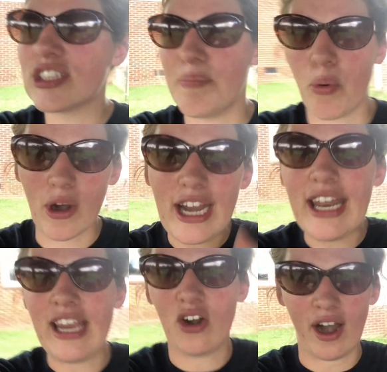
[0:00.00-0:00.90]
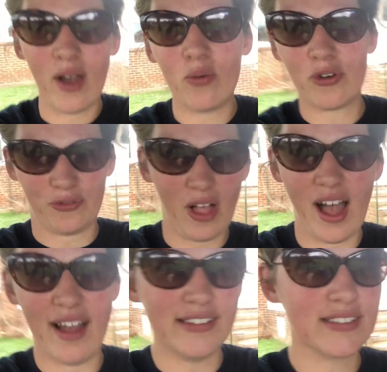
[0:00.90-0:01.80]
a breeding ground for
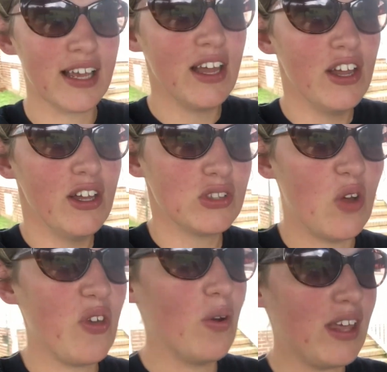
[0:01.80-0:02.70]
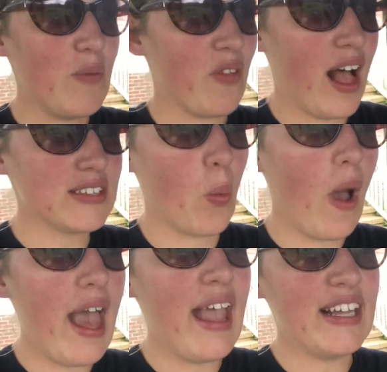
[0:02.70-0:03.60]
flies. So if you want to keep flies
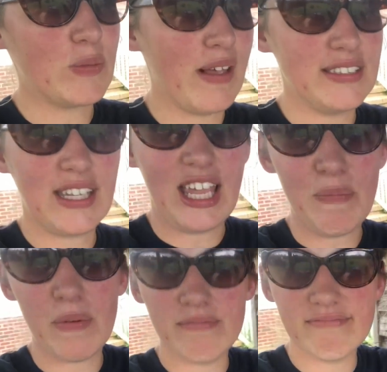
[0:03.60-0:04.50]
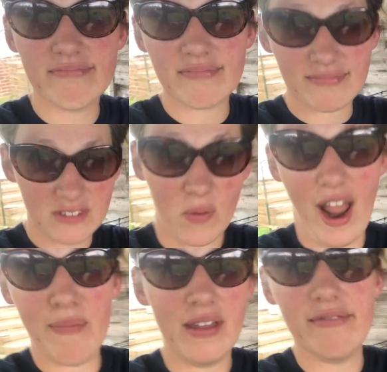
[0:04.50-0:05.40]
away, it's best to keep your
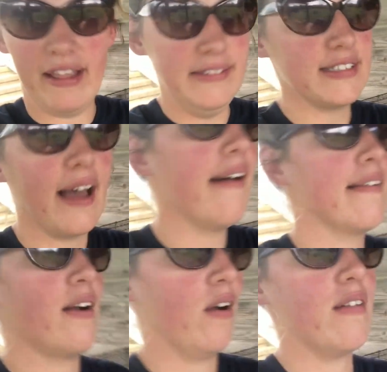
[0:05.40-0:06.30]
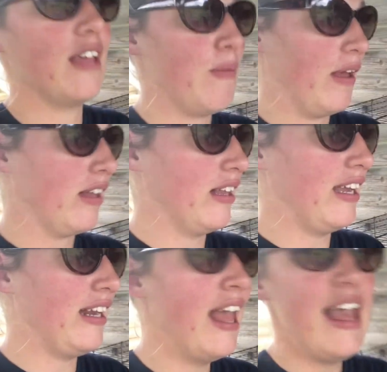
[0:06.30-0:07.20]
rabbit inside or keep it
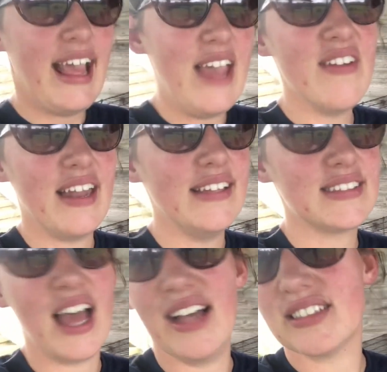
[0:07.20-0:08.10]
clean. Even inside's